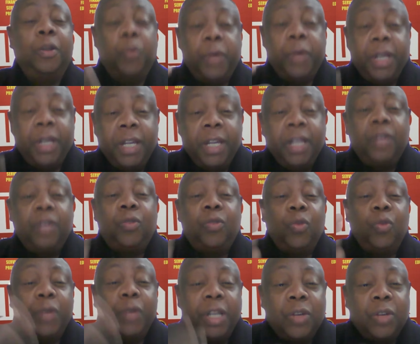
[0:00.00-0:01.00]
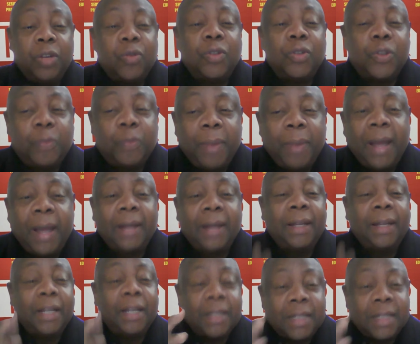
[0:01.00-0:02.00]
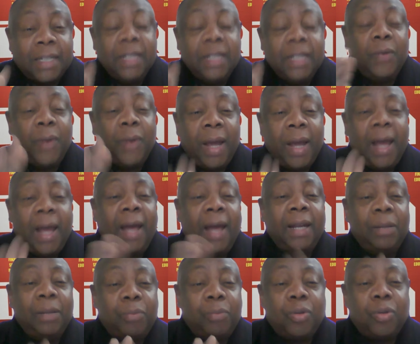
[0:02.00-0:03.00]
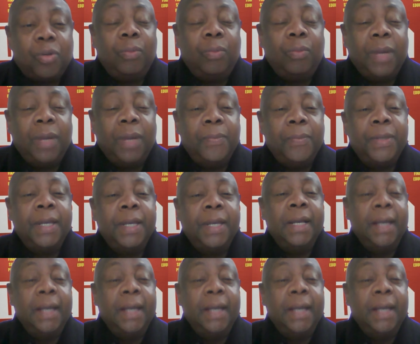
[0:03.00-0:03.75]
We need to introspect and see where are the problems